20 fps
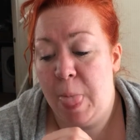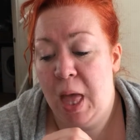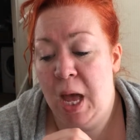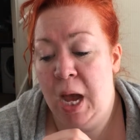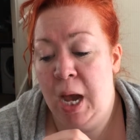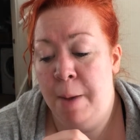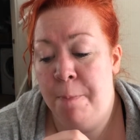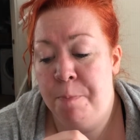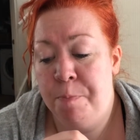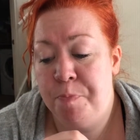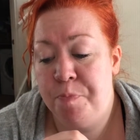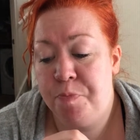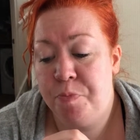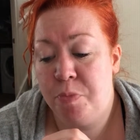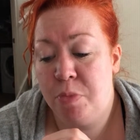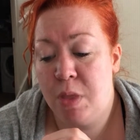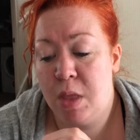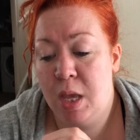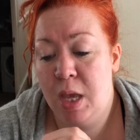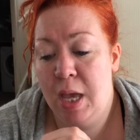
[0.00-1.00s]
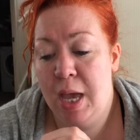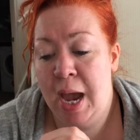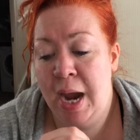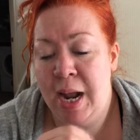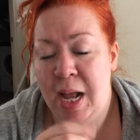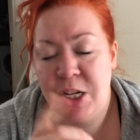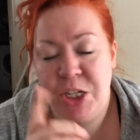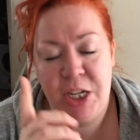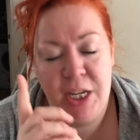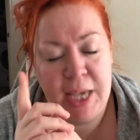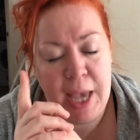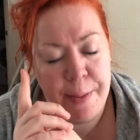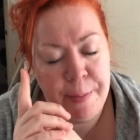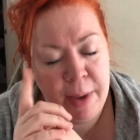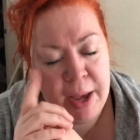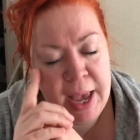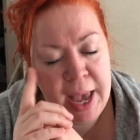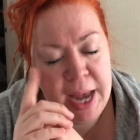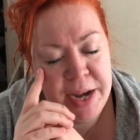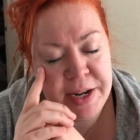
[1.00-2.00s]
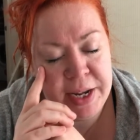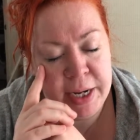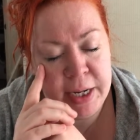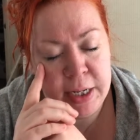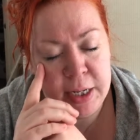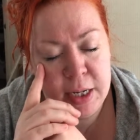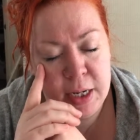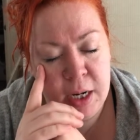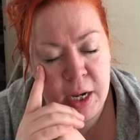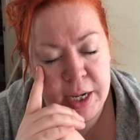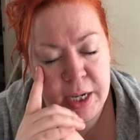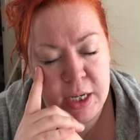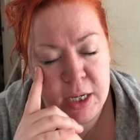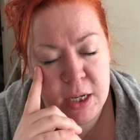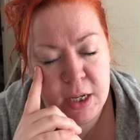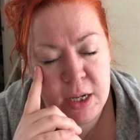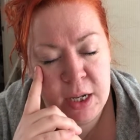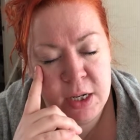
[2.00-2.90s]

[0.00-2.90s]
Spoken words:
and actually get my head in, like